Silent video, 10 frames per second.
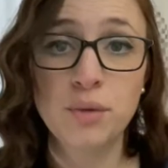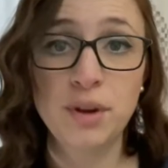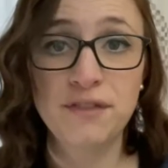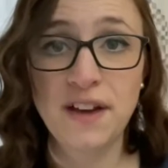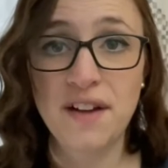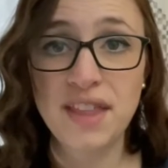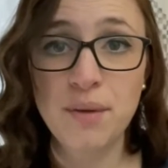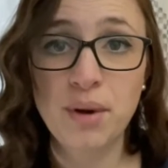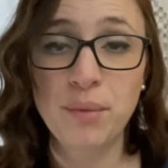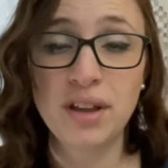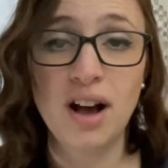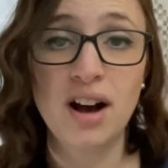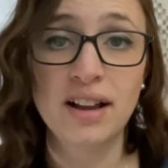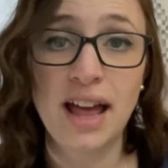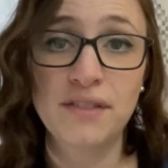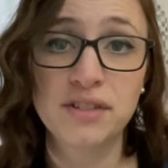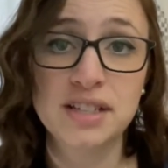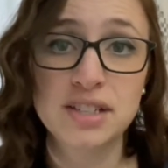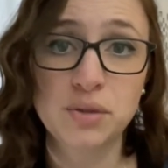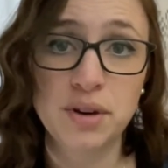We found that when we hung
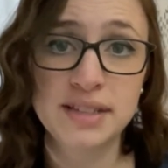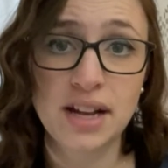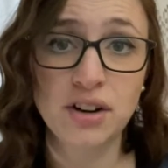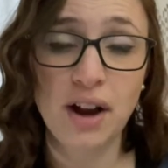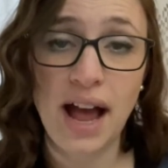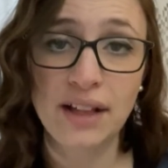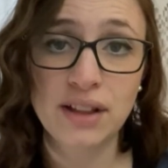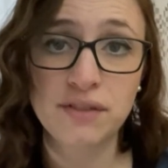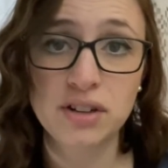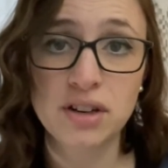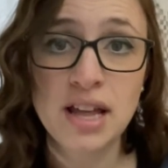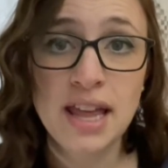Evelyn's toys at her eye level,